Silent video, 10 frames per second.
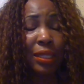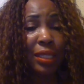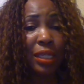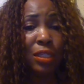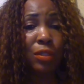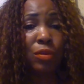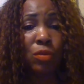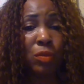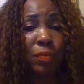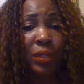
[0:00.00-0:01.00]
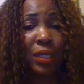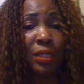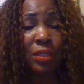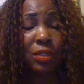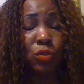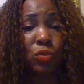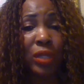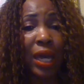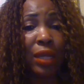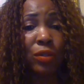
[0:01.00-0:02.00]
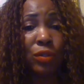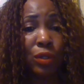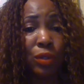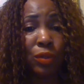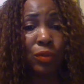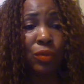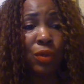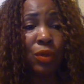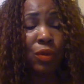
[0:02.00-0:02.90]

These human beings do not know